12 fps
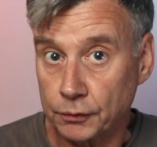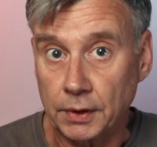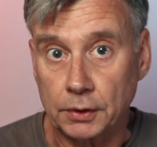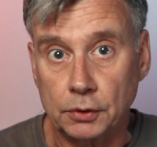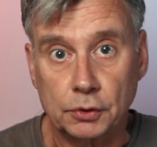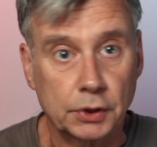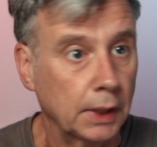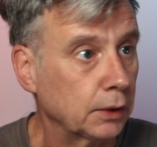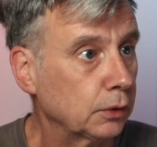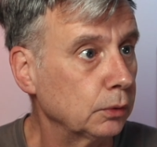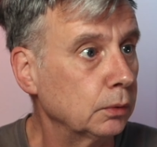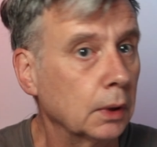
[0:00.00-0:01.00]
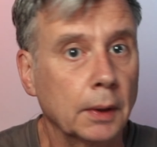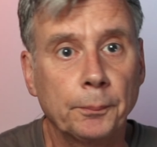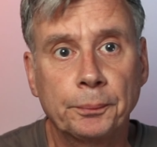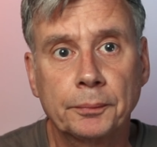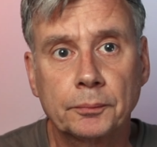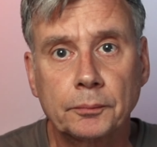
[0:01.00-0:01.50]
that you send to
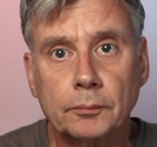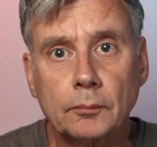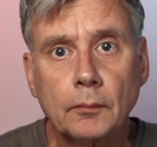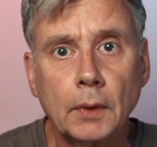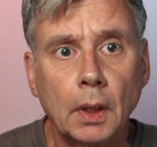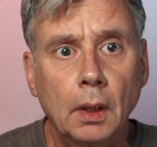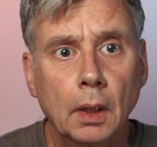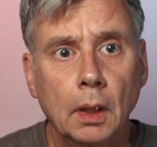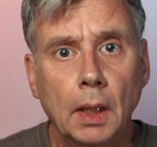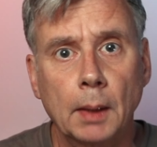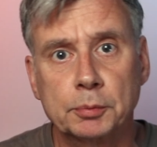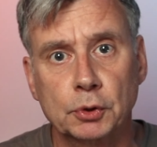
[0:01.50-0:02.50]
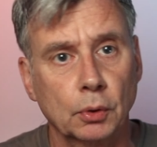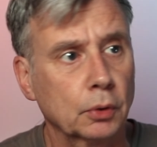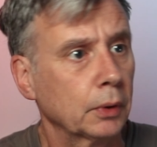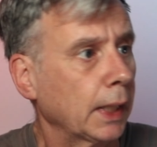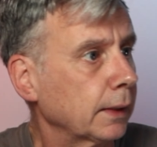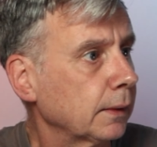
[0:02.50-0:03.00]
App Store
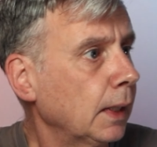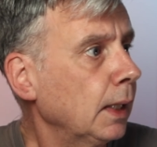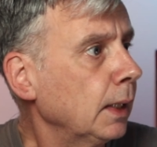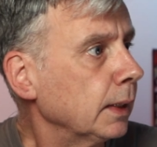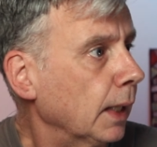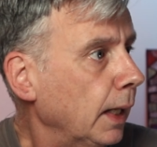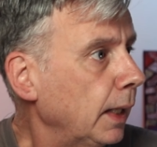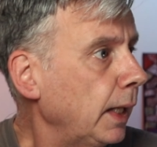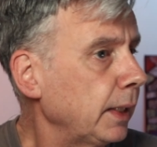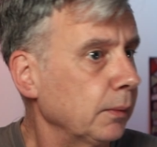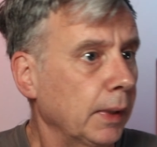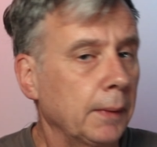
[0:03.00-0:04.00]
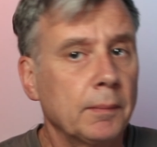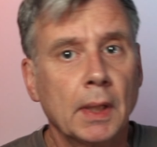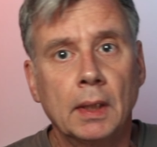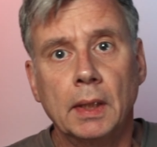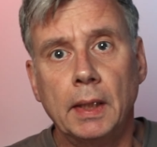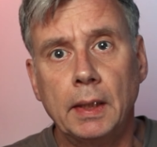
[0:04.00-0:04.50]
Connect. Now, anyway,
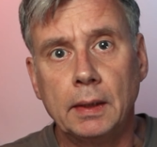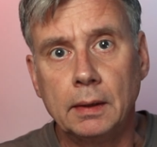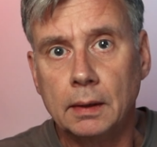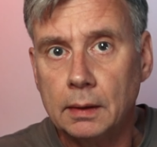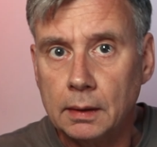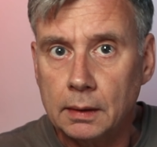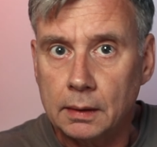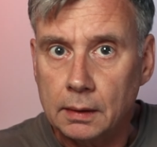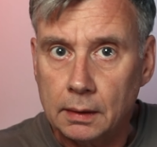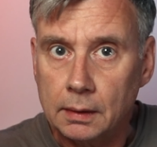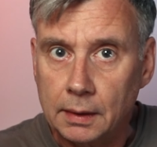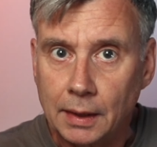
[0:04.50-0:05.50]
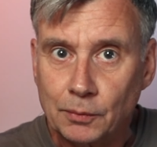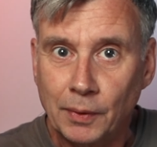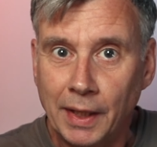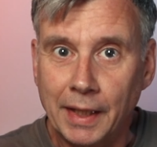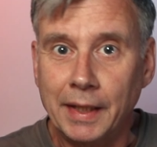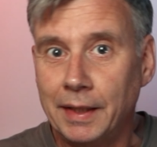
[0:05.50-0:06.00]
in that
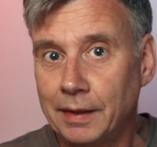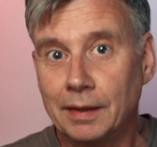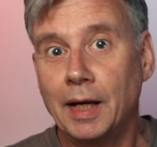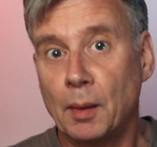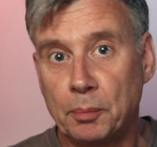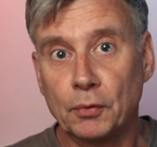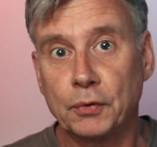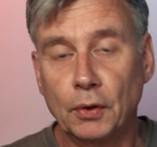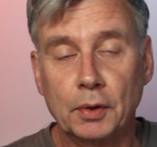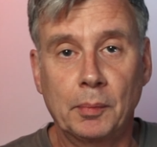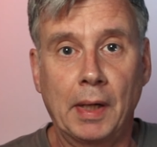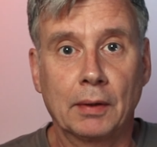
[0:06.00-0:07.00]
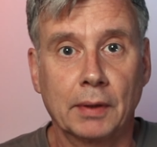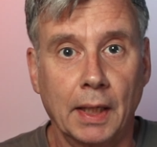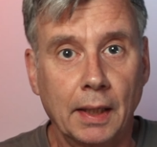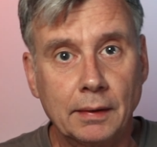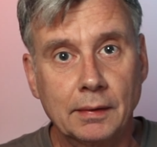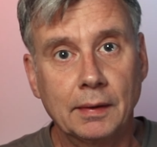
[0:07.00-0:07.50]
way, Apple thought about
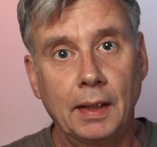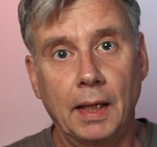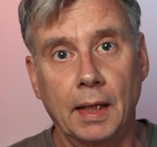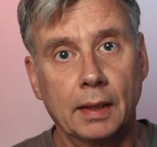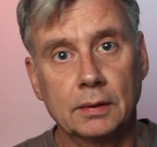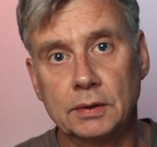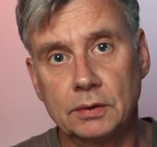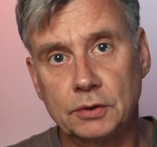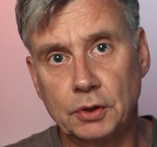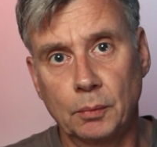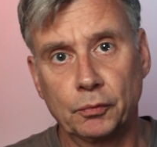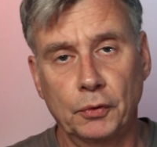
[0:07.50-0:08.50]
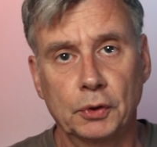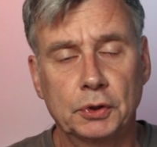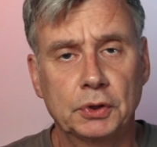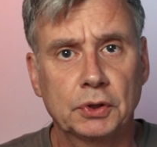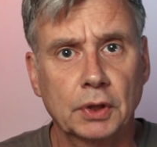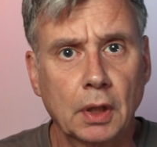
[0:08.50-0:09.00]
that, and some
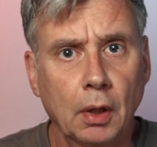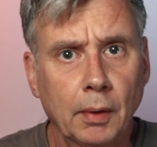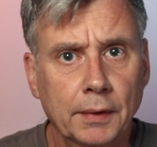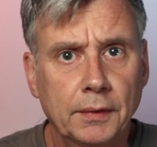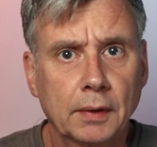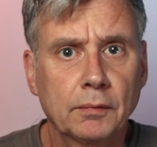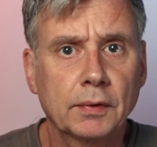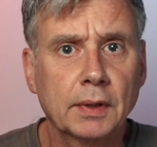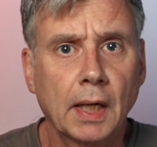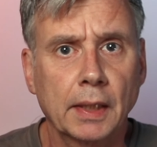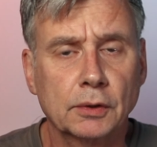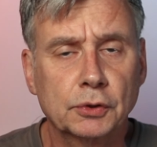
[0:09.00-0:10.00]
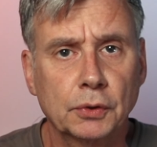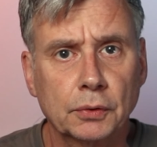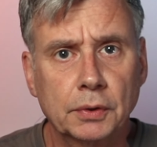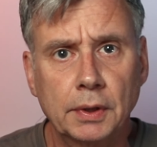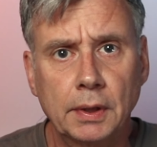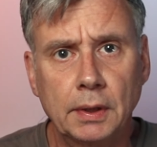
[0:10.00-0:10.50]
versions ago, I think with iOS
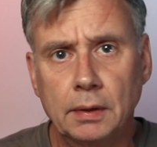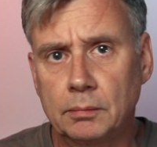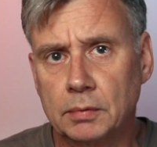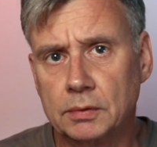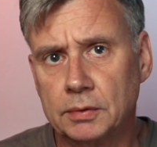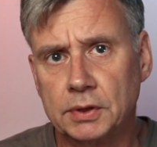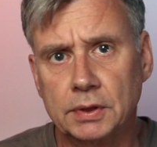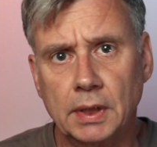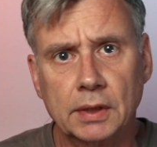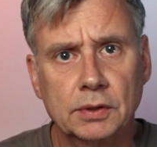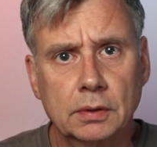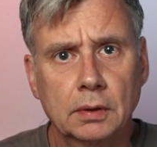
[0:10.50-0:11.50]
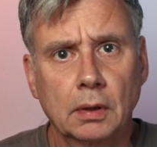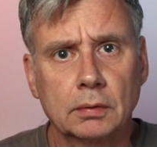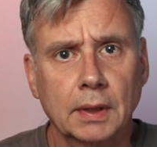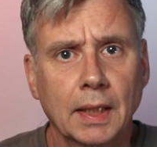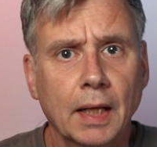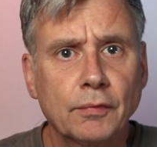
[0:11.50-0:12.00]
13, what was it,
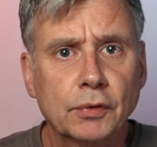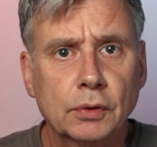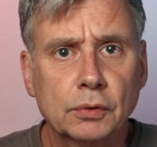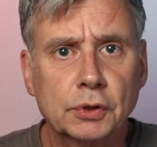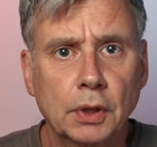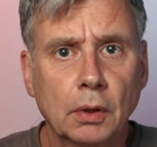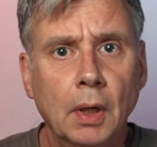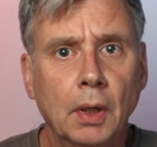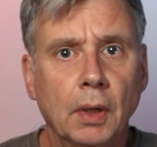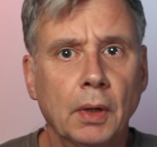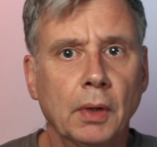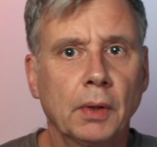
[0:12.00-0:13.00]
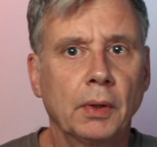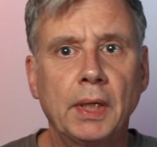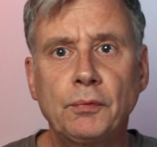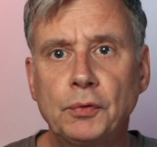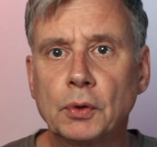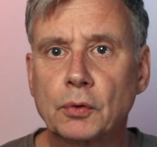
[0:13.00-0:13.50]
Xcode 11 or so. So
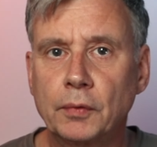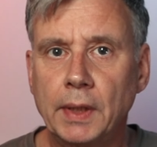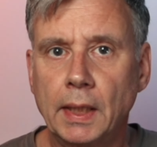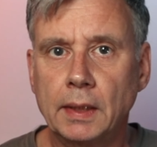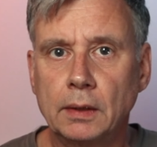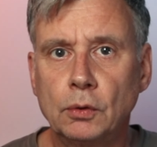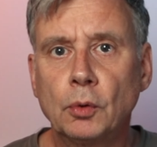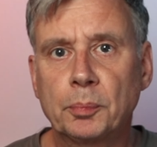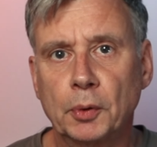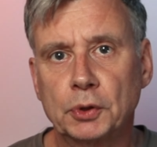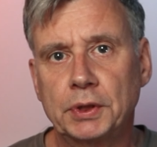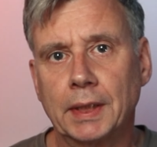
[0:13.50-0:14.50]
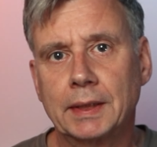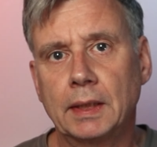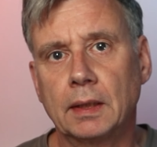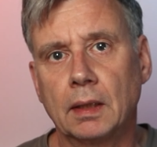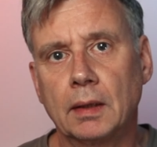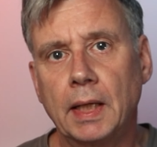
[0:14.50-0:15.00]
if you create a new project
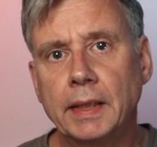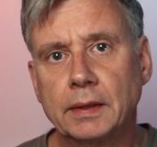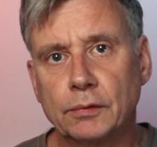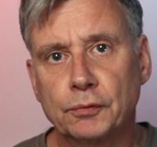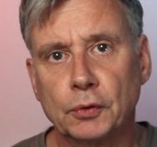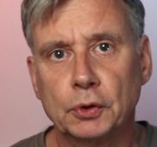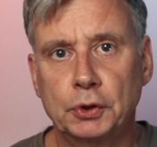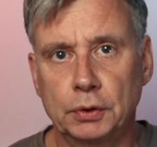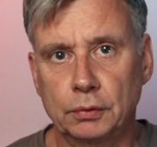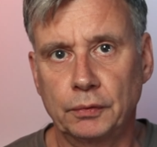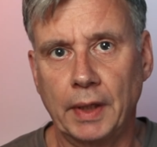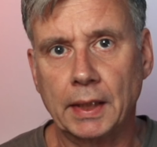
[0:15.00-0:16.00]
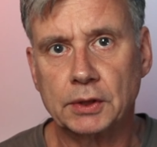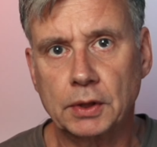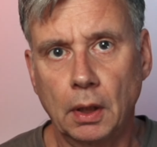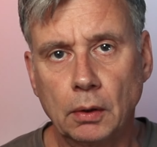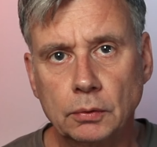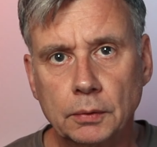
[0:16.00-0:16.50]
in a later version of
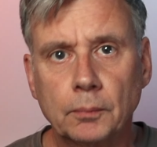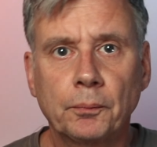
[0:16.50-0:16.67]
Xcode,